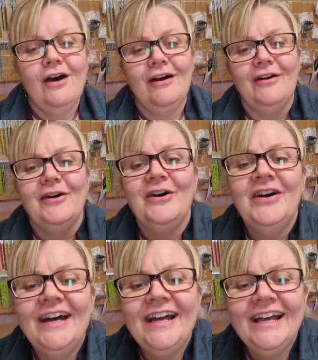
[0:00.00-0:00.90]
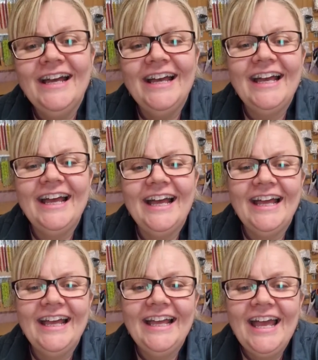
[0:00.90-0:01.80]
Oh,
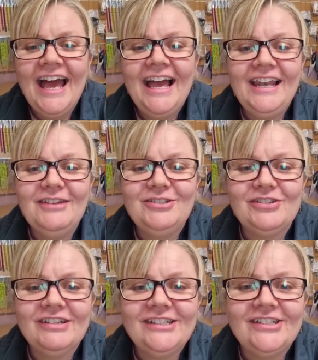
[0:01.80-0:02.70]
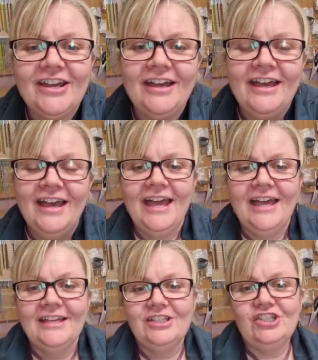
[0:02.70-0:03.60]
hello Trisha.
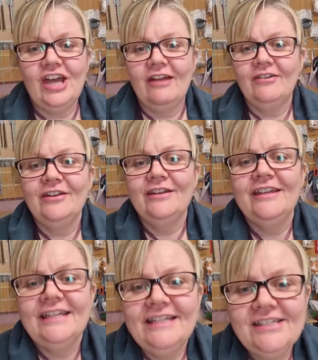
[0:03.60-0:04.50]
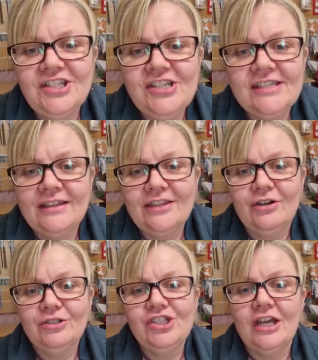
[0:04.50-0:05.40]
Sharon, she said the
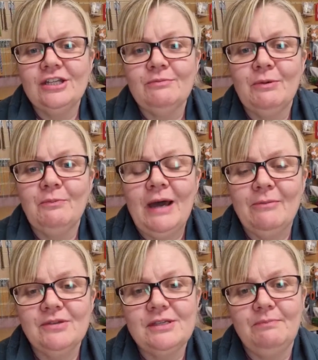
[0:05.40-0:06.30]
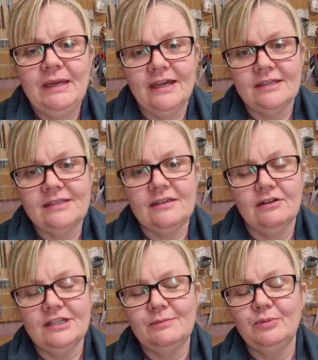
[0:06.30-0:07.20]
Hochandaman man was a bit
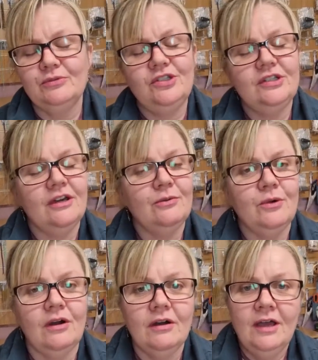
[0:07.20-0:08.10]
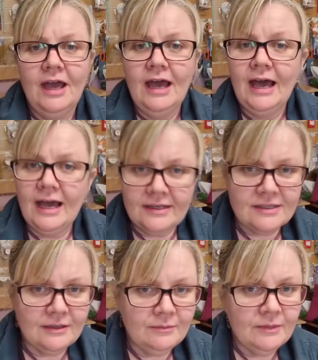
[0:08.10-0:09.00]
excitable. Do you know what?
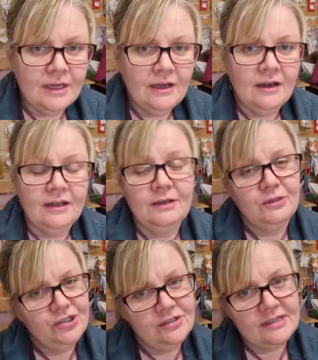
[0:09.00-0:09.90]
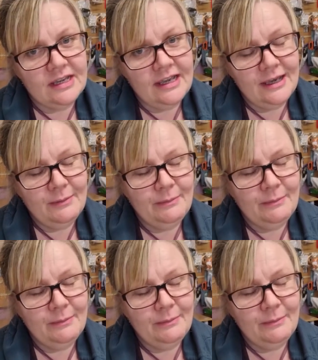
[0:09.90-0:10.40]
Adam, I know I shouldn't say it,